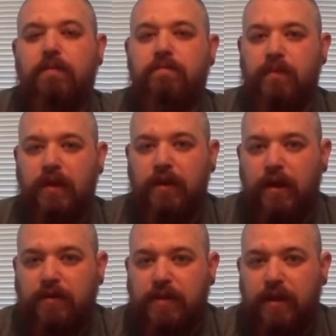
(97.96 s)
in an
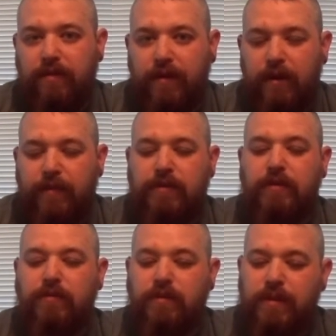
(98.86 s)
outside environment.
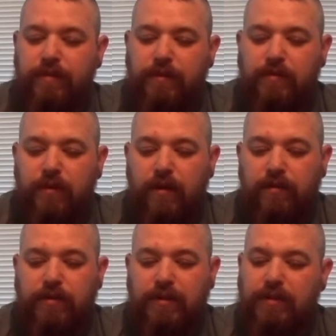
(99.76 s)
So 72
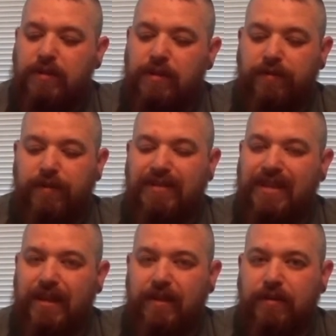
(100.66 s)
hours at least
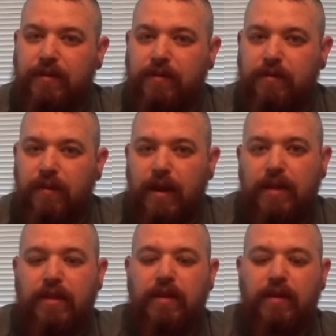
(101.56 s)
self-contained,
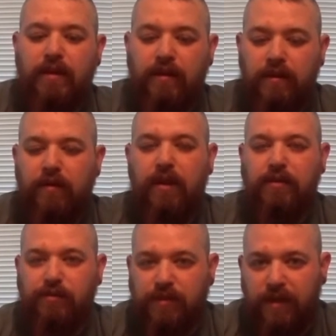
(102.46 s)
and then
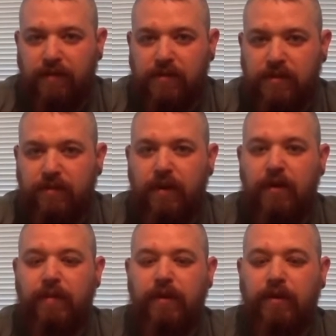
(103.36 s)
as you scavenge the
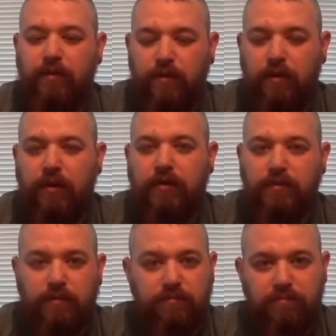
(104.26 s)
environment or hunt,
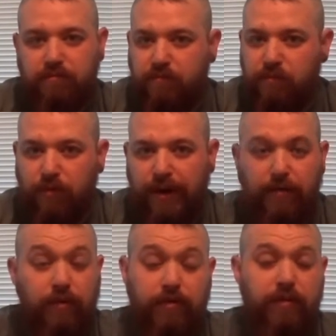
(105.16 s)

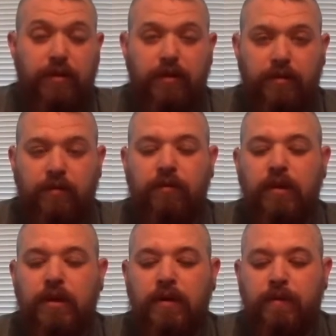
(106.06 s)
raid, whatever you need to do,
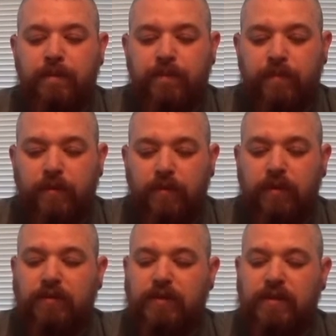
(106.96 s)
you
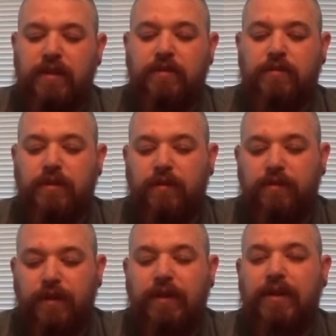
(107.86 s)
can sustain
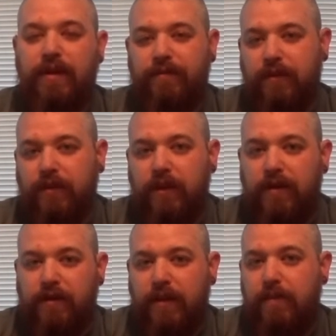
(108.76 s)
yourself indefinitely
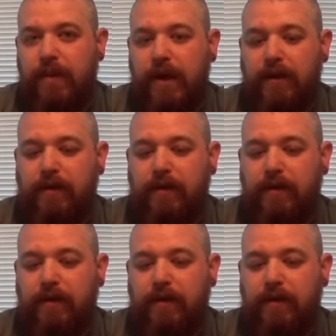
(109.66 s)
out of that bag.